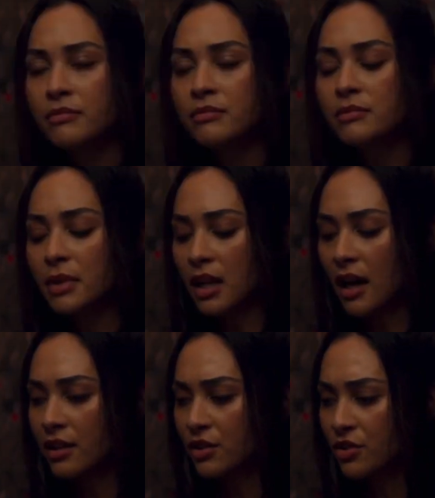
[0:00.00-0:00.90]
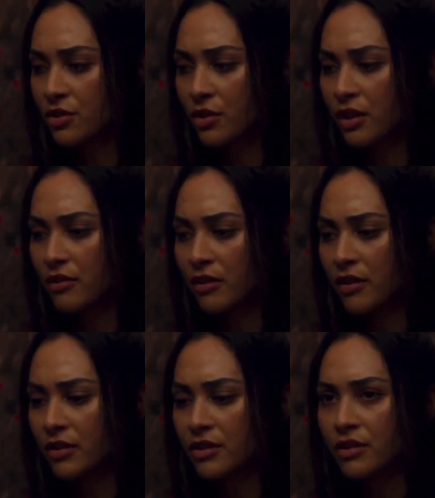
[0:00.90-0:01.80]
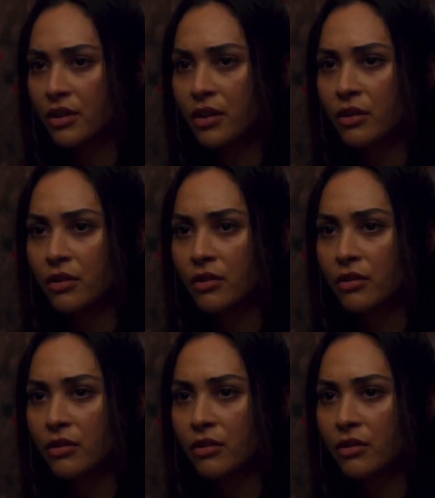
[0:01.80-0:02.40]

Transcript: At this, Rose tells him she had